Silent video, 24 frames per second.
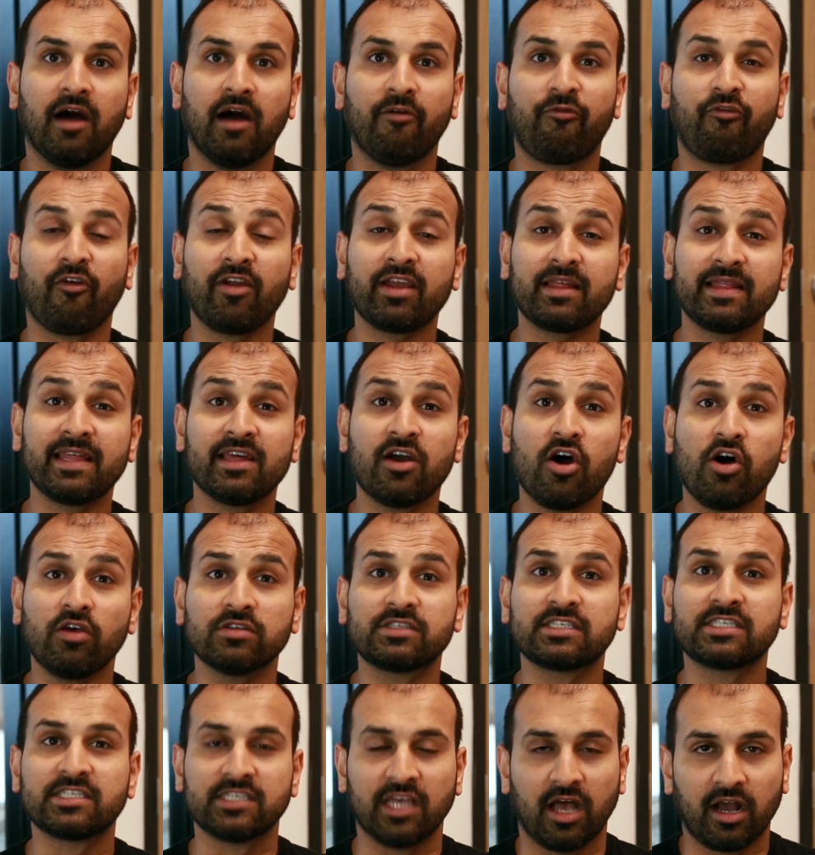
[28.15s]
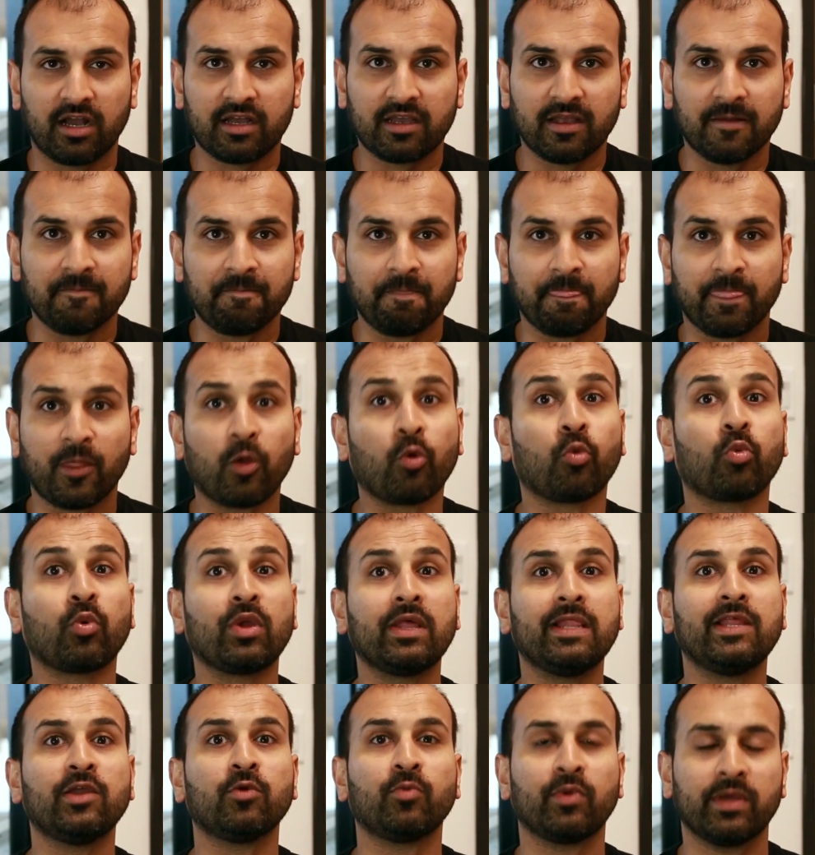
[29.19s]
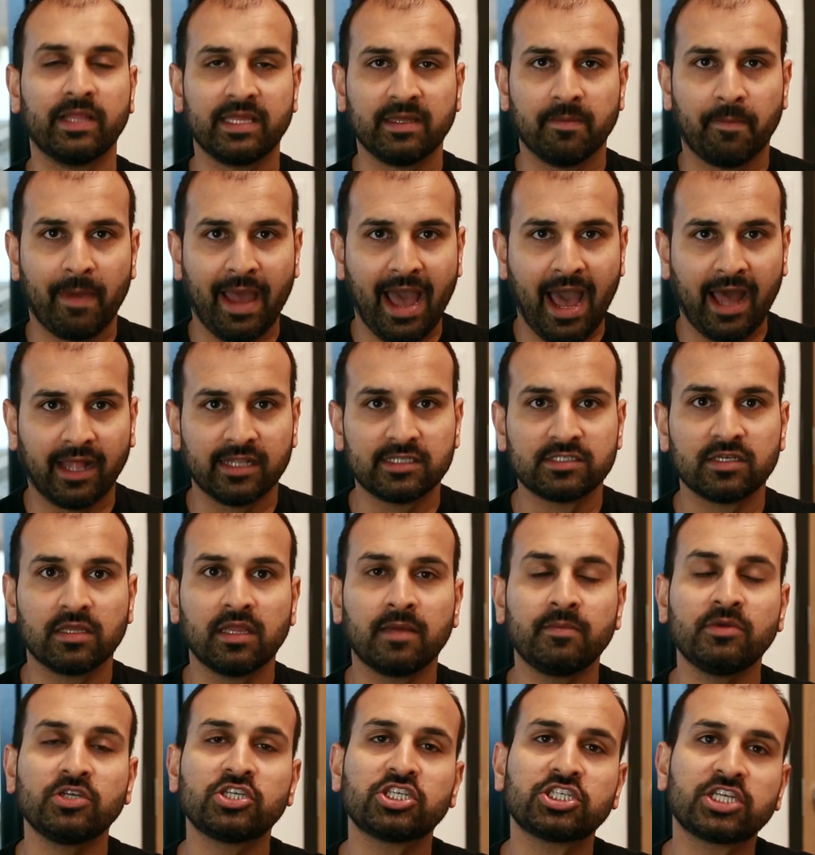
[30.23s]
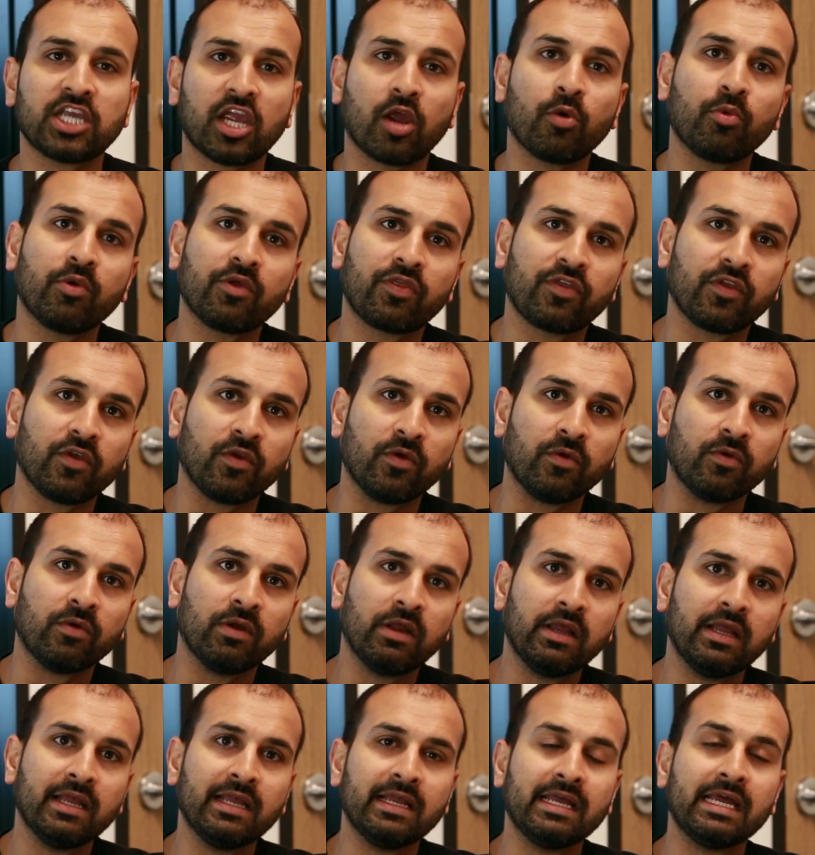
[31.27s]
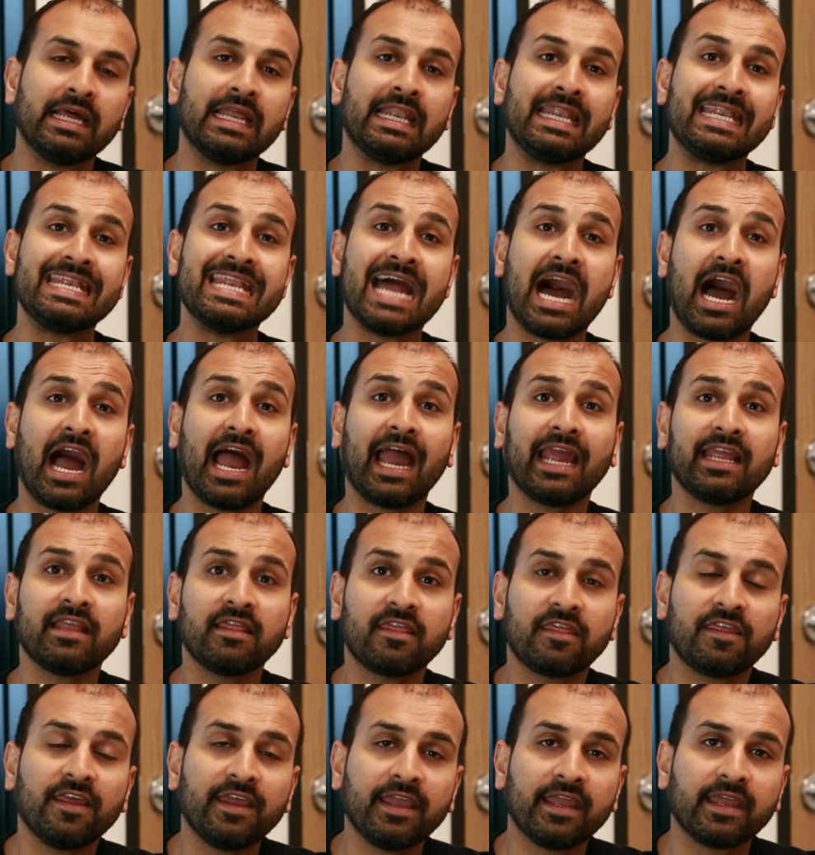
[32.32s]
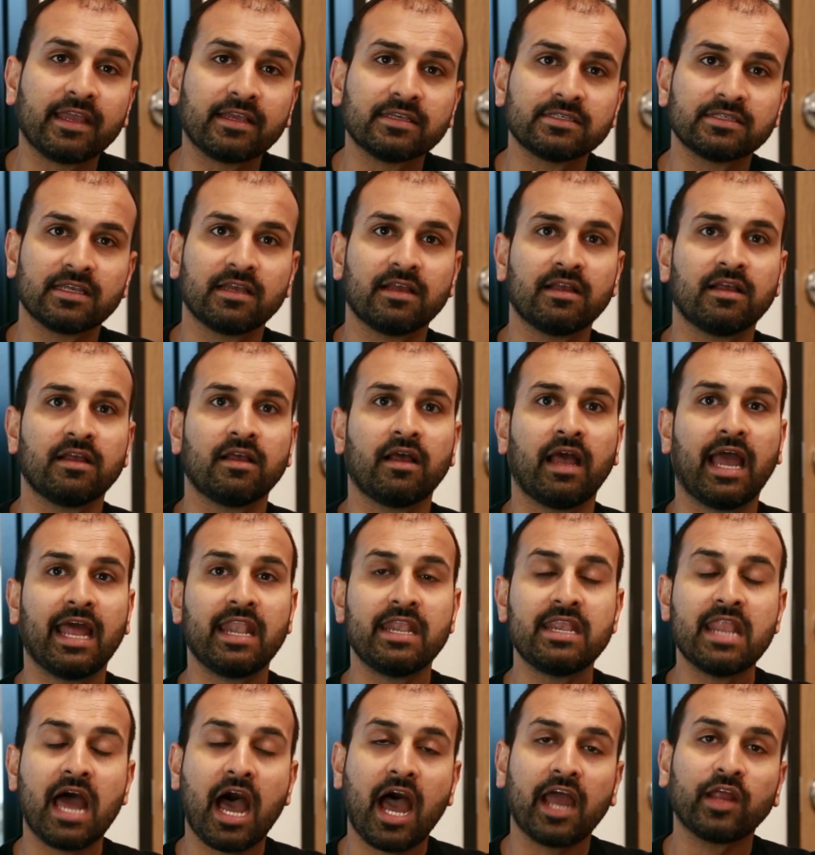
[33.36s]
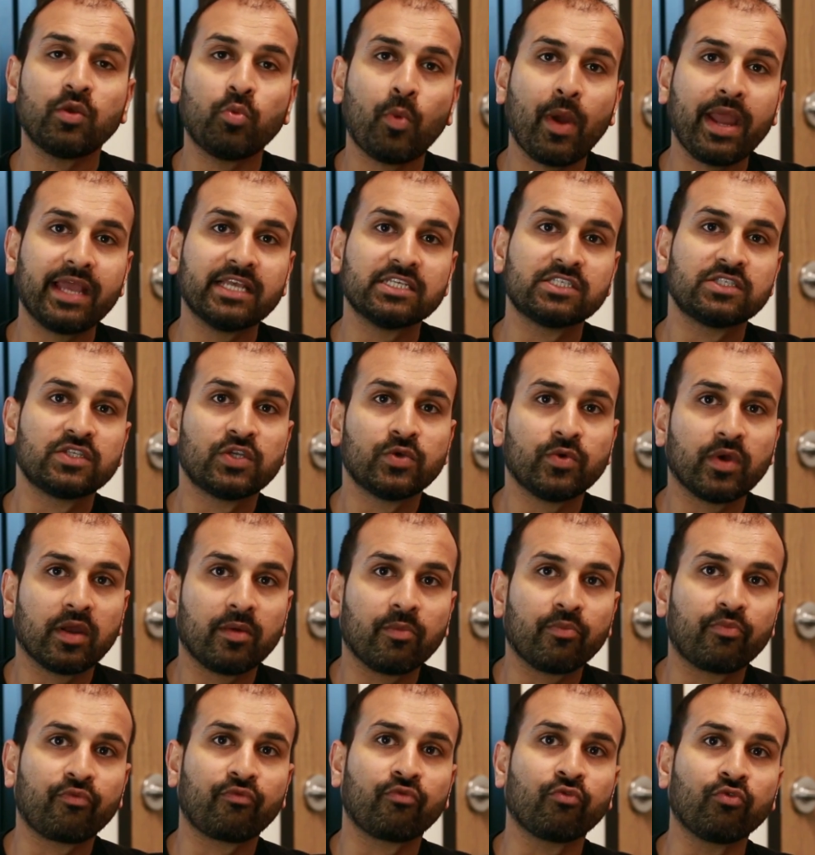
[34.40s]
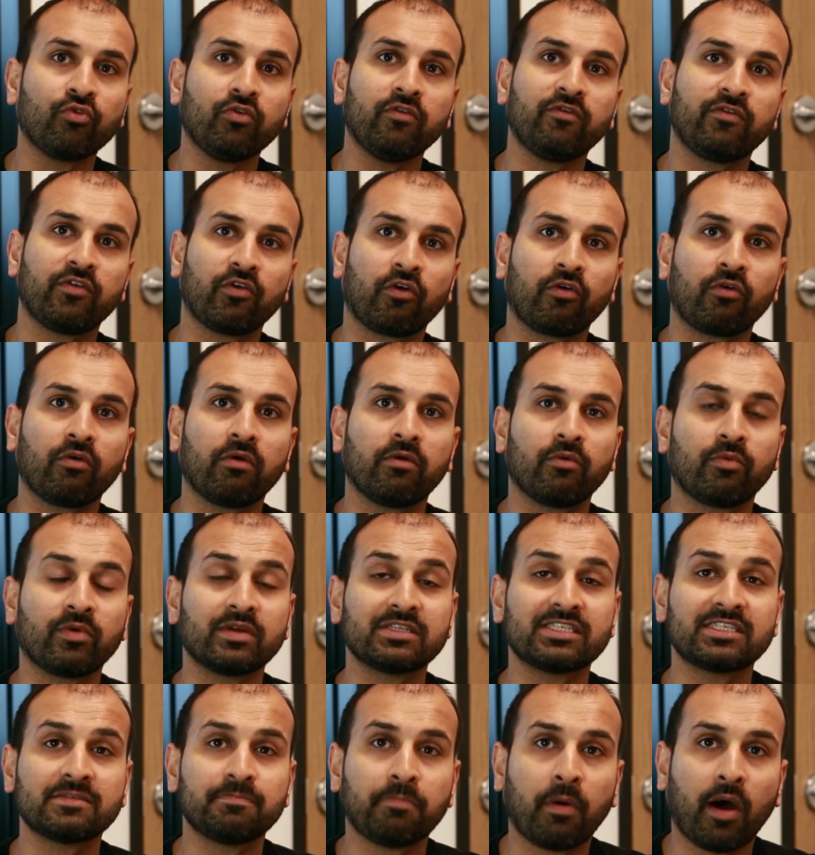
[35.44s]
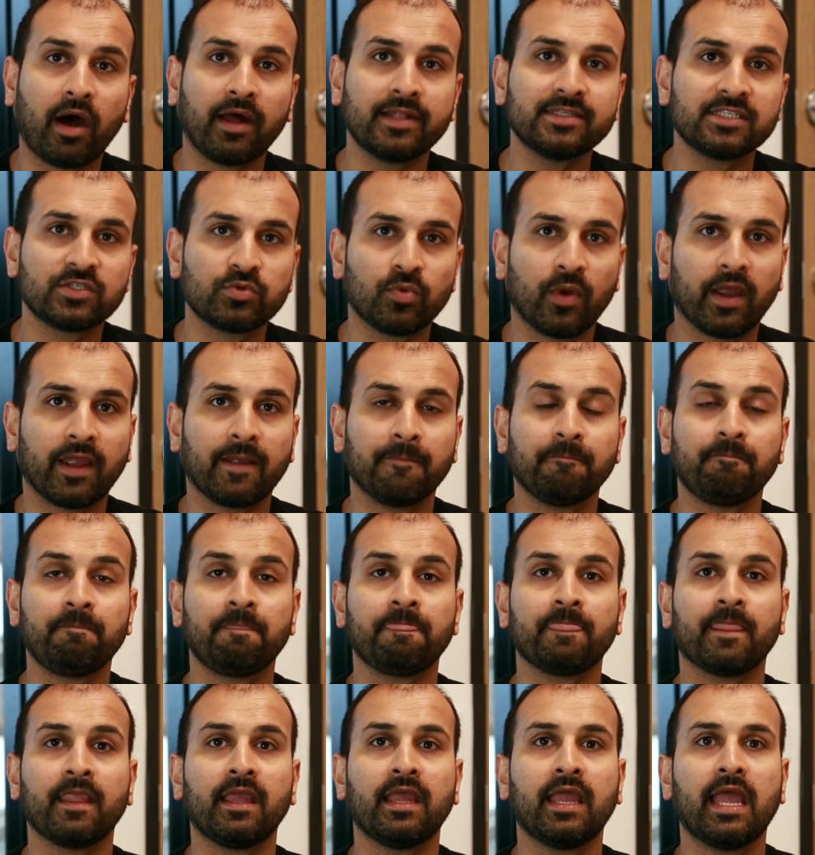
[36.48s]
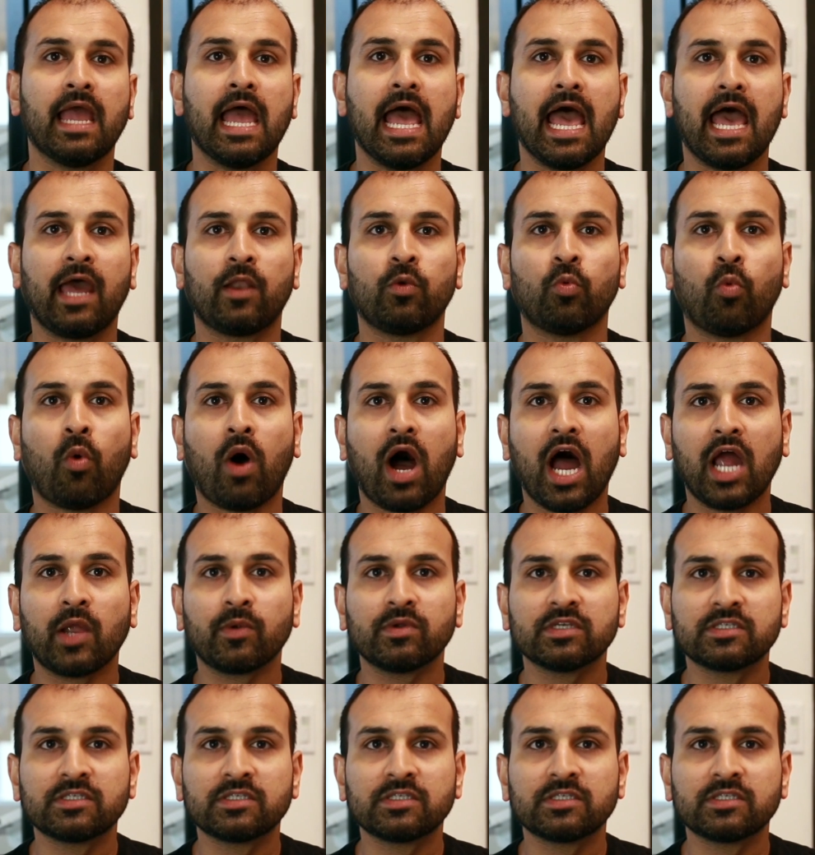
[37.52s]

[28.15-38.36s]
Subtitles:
Frankly, they all suck. They're really, really bad. So let me share with you 9 things and 9 ways to improve your response rate. And why